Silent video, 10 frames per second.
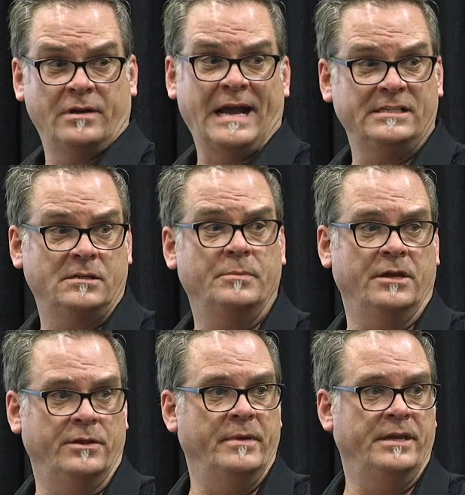sure it has to be
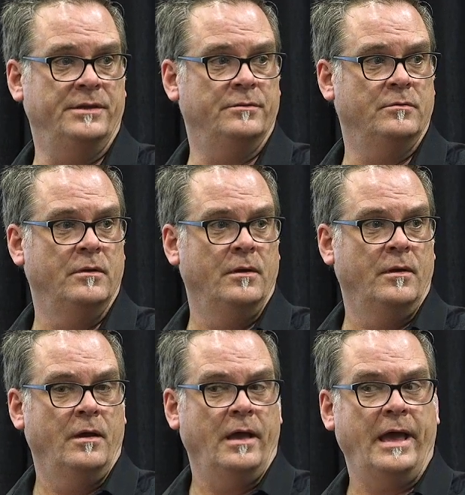on the menu?
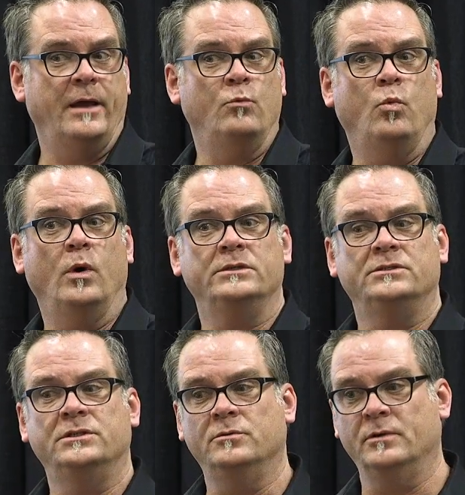And
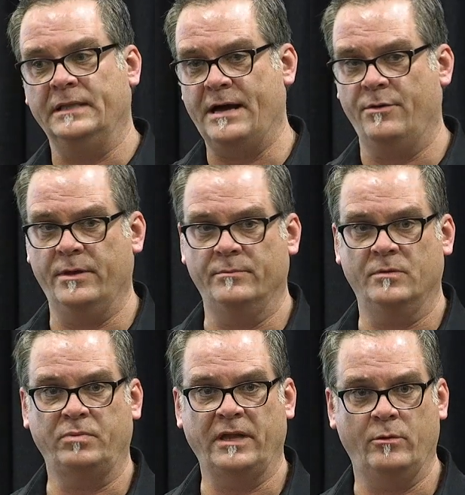what do you allow them to
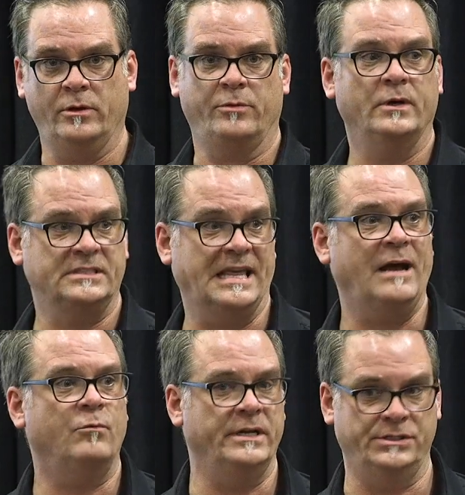play with? What's
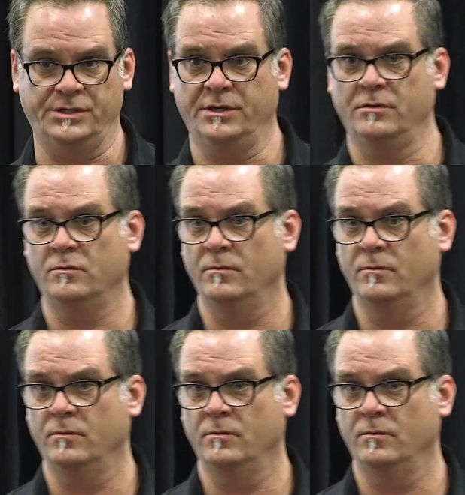that ratio?